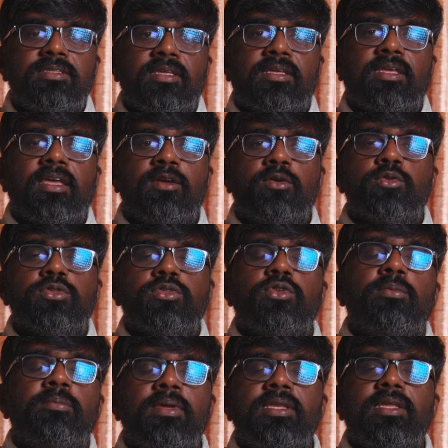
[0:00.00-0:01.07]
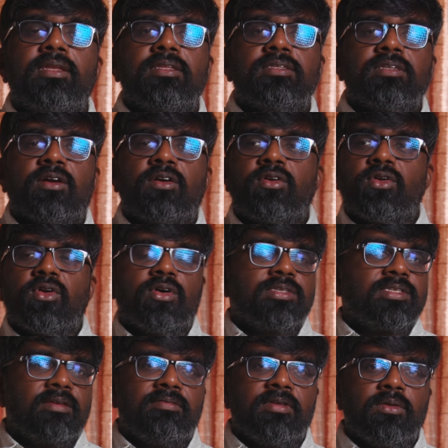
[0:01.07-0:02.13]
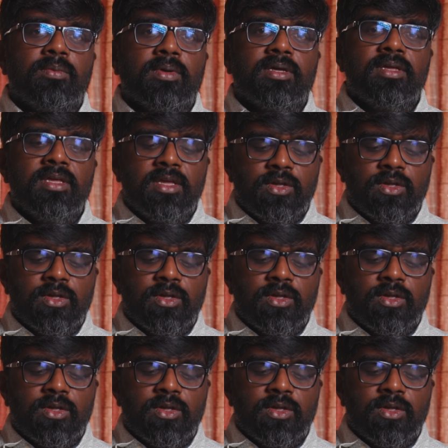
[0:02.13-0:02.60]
is the king whose dominion is across everywhere.